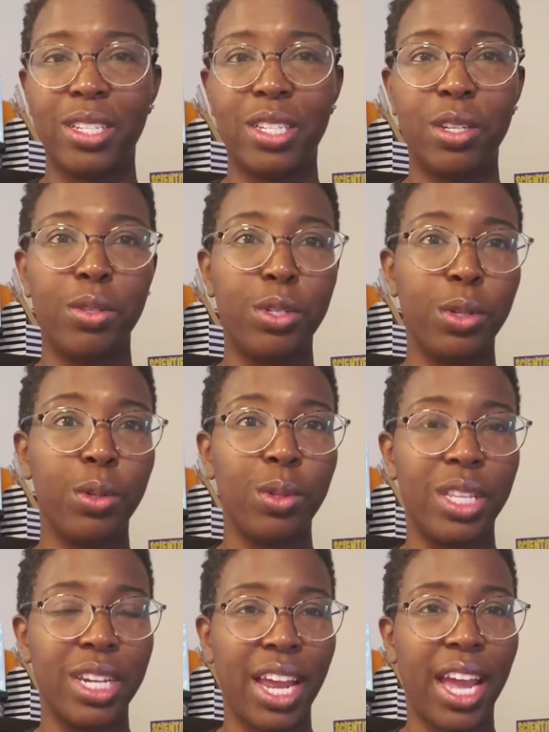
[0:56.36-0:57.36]
to do
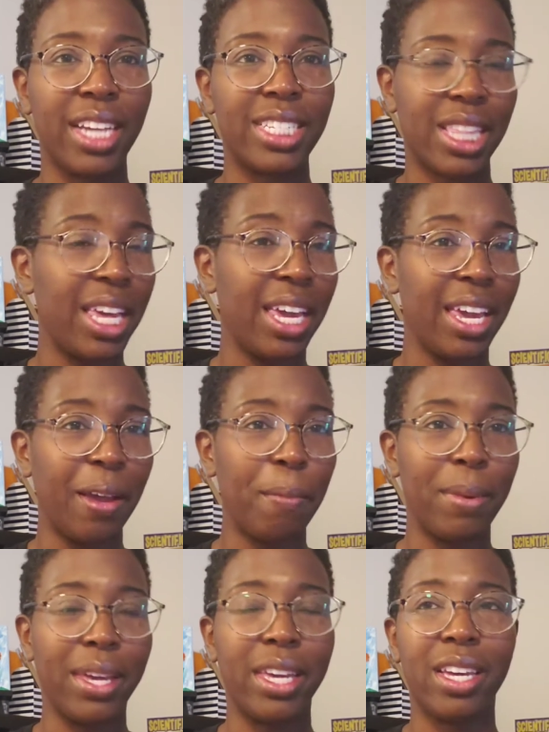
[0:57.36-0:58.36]
the next thing
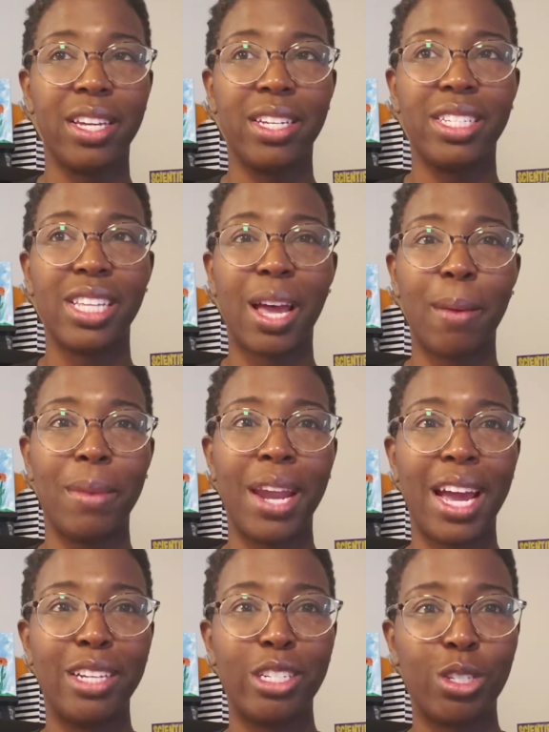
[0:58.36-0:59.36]
because I'm
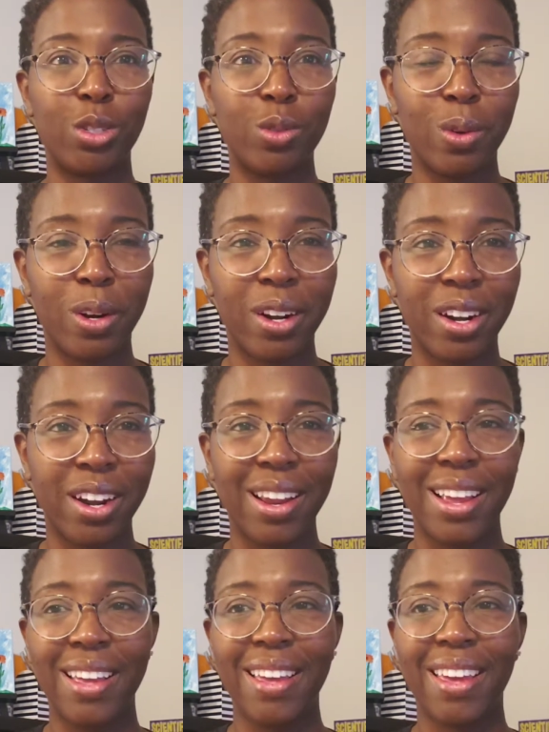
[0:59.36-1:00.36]
not sure
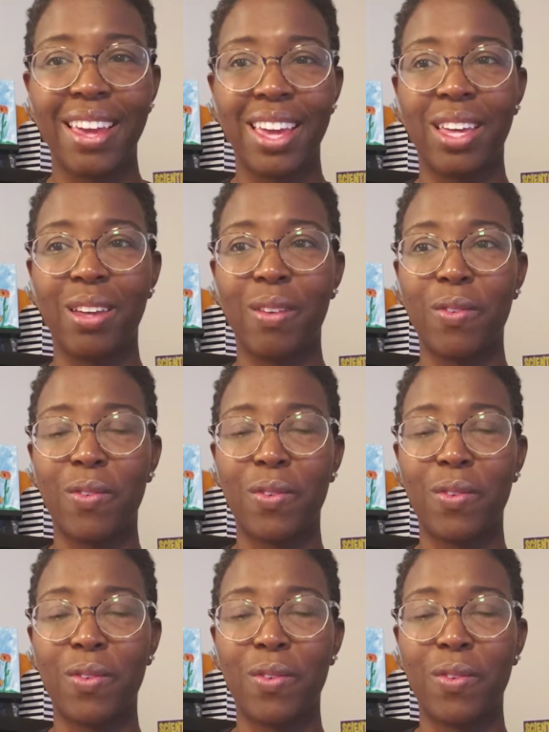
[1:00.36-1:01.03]
if